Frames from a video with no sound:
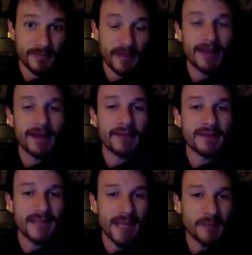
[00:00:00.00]
And yet at the
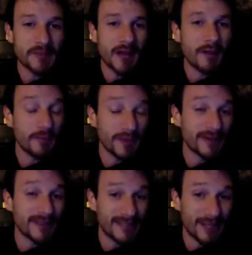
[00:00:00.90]
same time, I'm
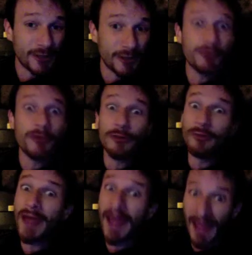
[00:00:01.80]
here to tell you, you
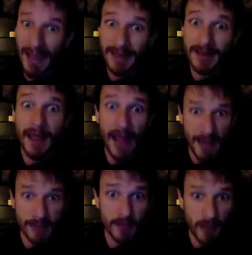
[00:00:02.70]
can
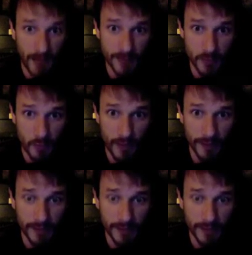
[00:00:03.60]
have the lives you want.